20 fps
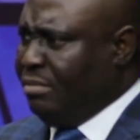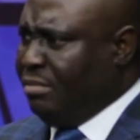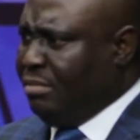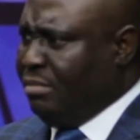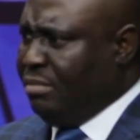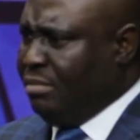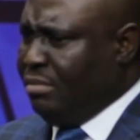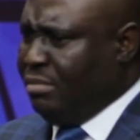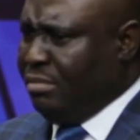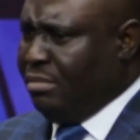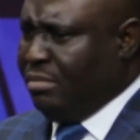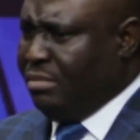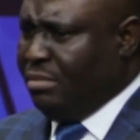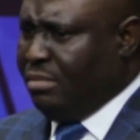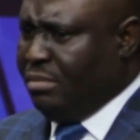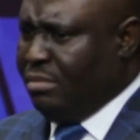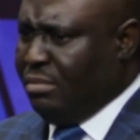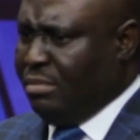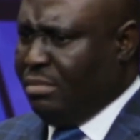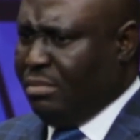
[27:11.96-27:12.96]

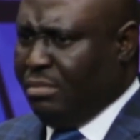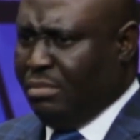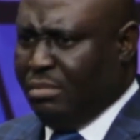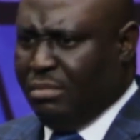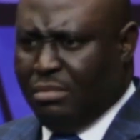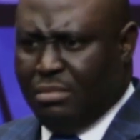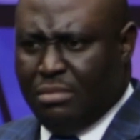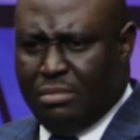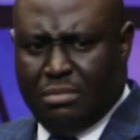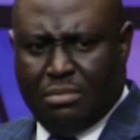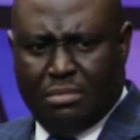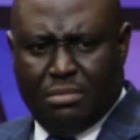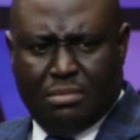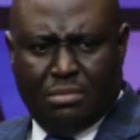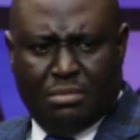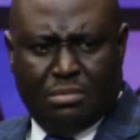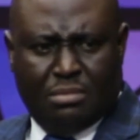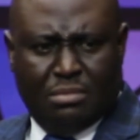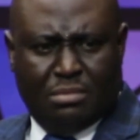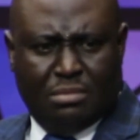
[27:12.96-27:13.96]

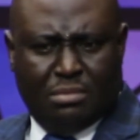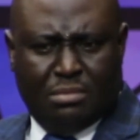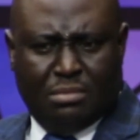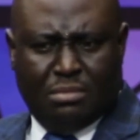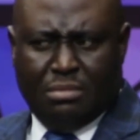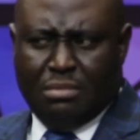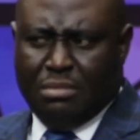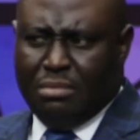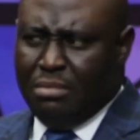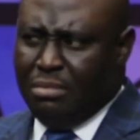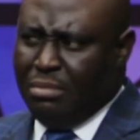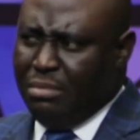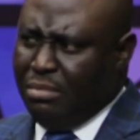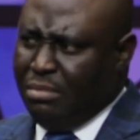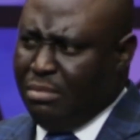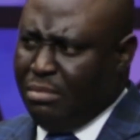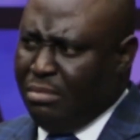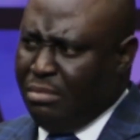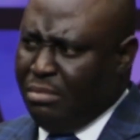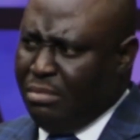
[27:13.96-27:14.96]

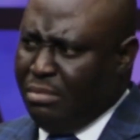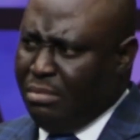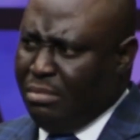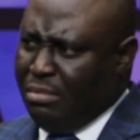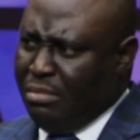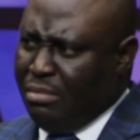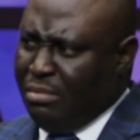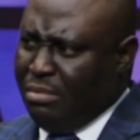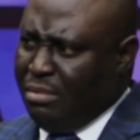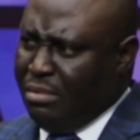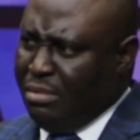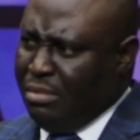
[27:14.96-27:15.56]
No one is speaking in this clip.